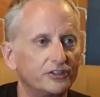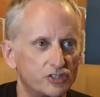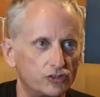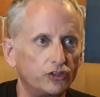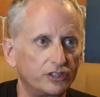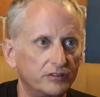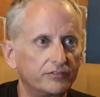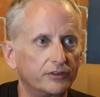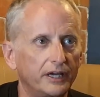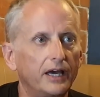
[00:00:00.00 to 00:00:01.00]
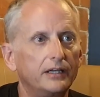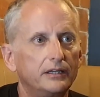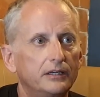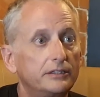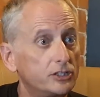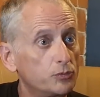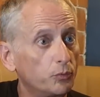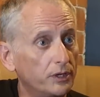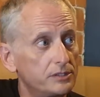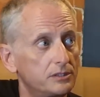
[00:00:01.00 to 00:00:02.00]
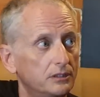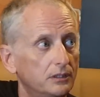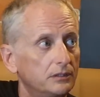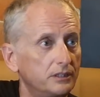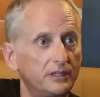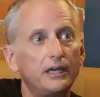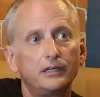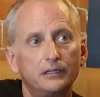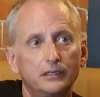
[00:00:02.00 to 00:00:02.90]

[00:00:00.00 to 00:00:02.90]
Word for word: they're just looking for that. Yeah, and did, they said, was, okay. They, did not